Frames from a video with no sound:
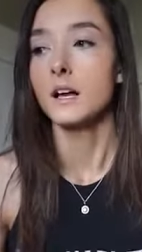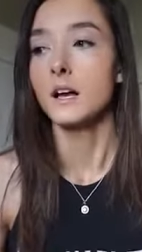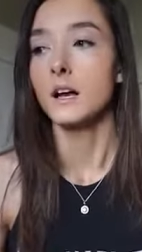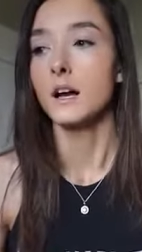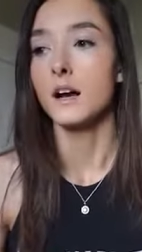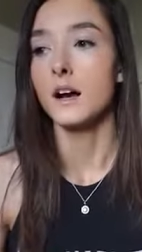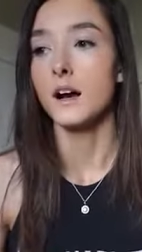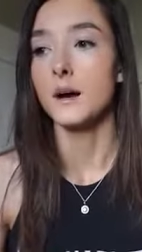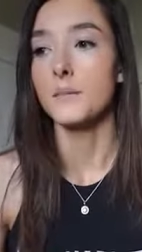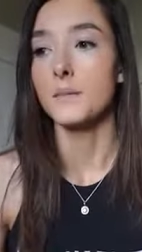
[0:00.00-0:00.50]

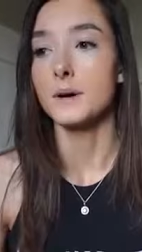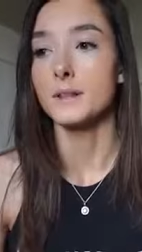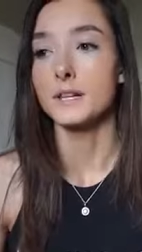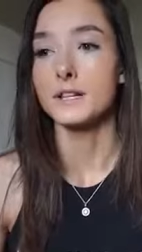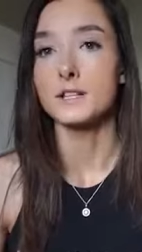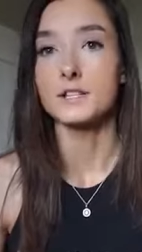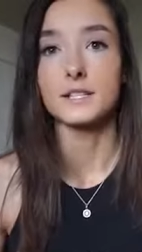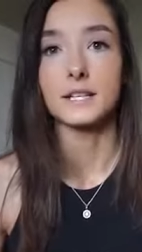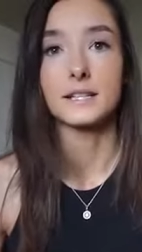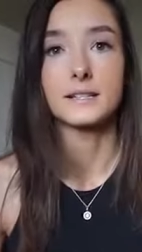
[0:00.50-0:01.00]
um, and then
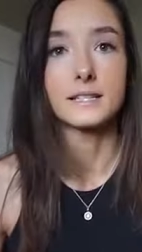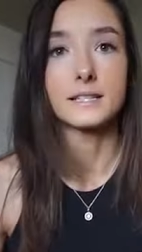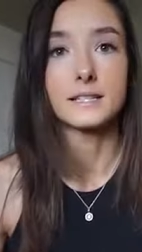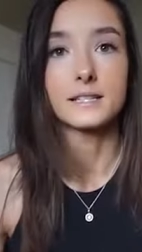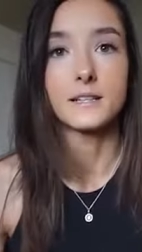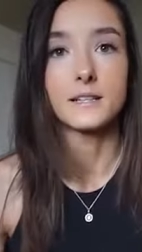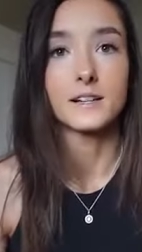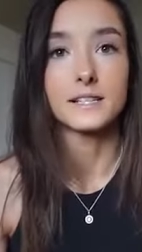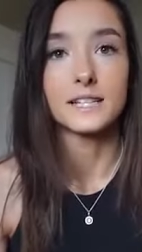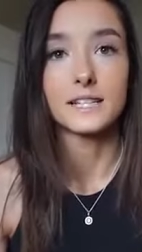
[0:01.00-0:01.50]
I just had these
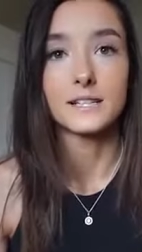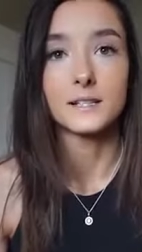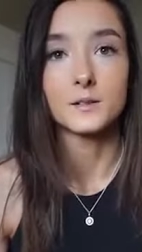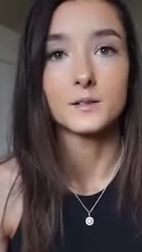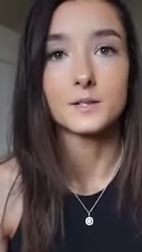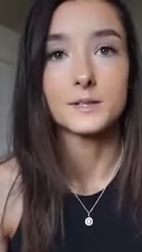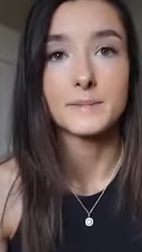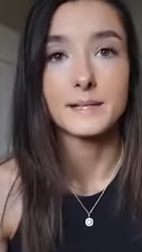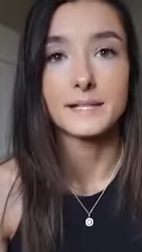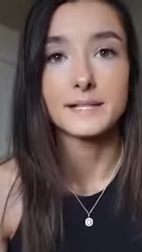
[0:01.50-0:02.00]
tiny
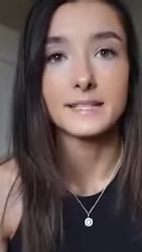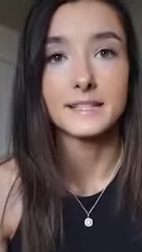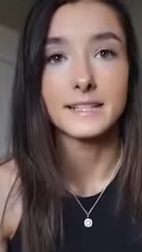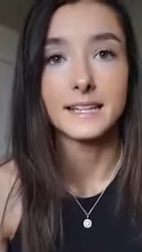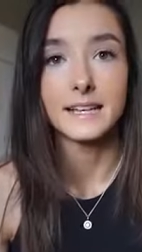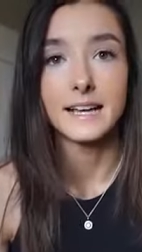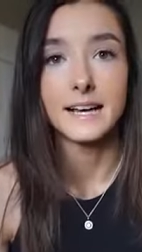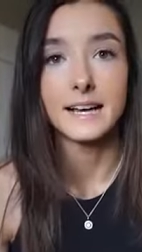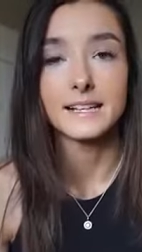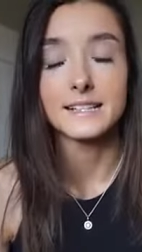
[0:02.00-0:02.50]
little
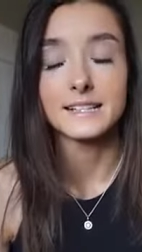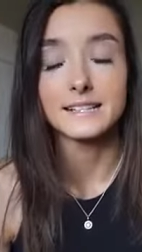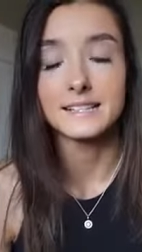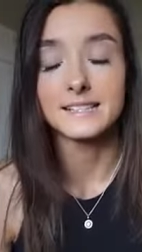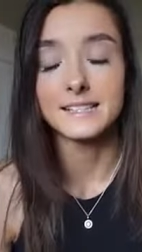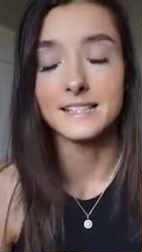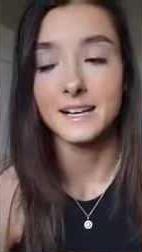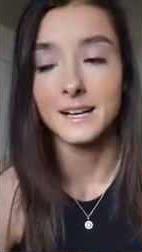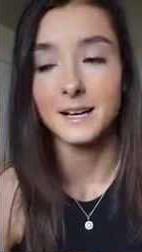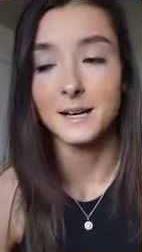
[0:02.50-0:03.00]
spindly
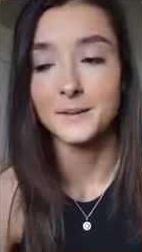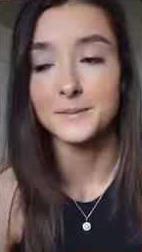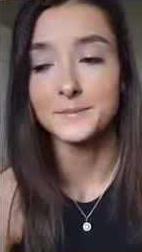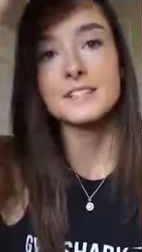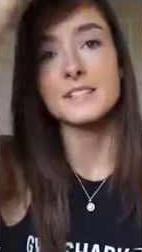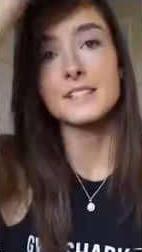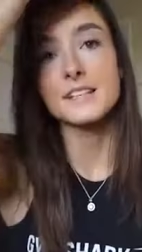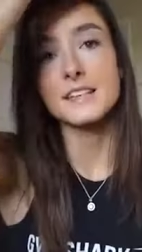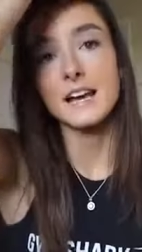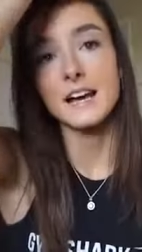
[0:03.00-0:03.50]
legs. Um,
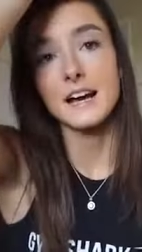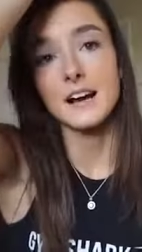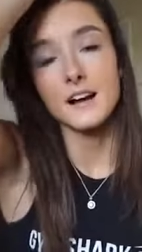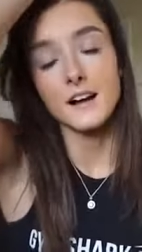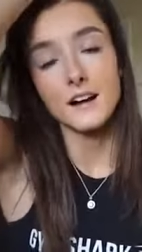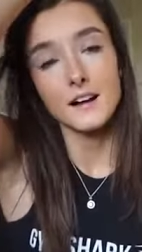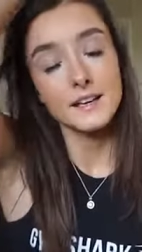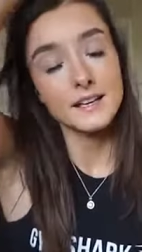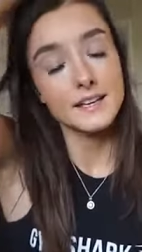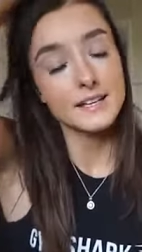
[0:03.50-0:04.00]
so yeah,
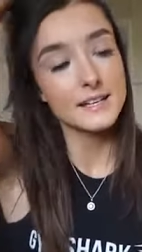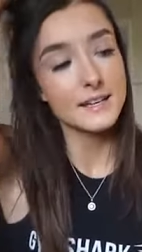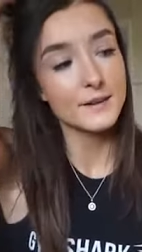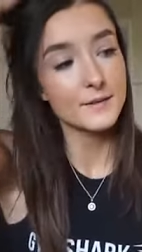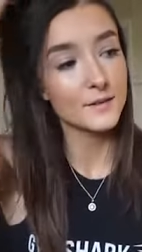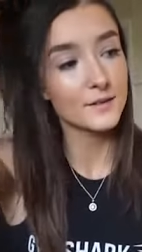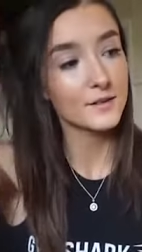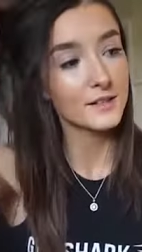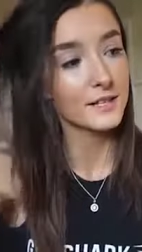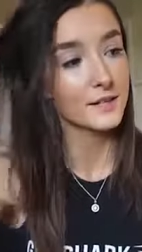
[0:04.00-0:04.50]
I
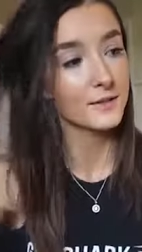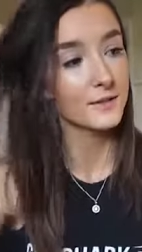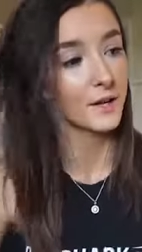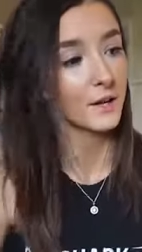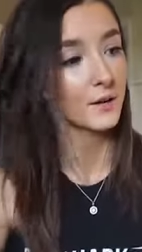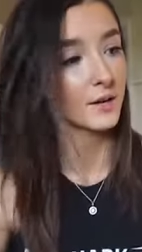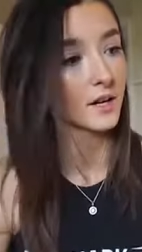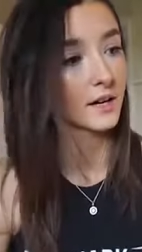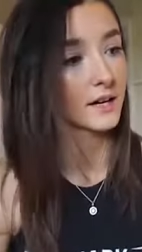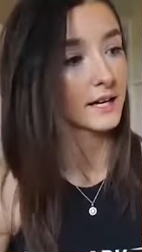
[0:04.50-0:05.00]
never really
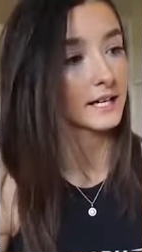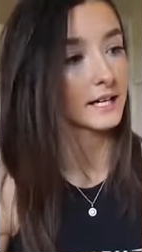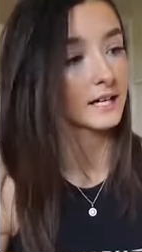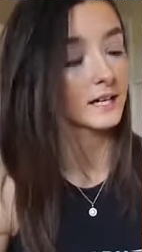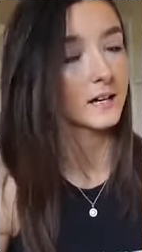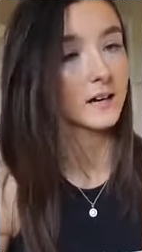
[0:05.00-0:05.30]
felt like